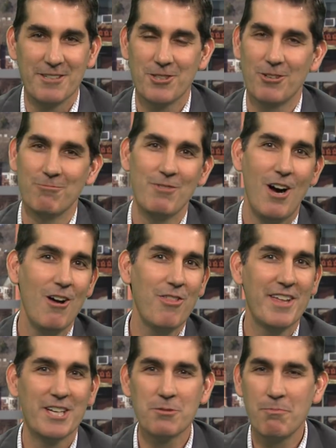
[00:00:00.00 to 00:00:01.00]
So all
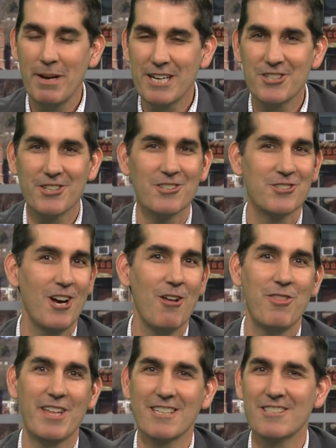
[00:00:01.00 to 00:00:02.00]
things pictures, all
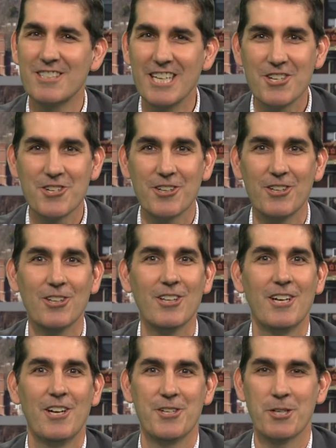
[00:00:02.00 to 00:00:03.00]
things
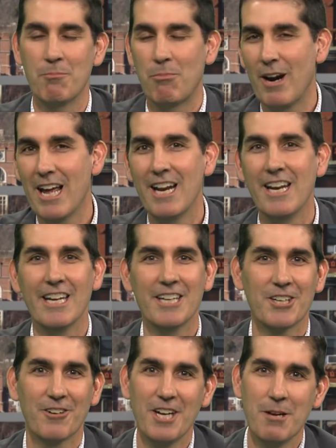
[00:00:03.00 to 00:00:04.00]
digital, your branding,
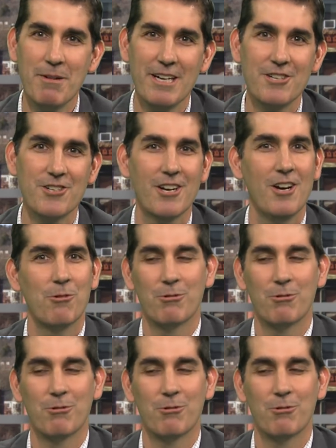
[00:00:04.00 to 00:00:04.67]
your image.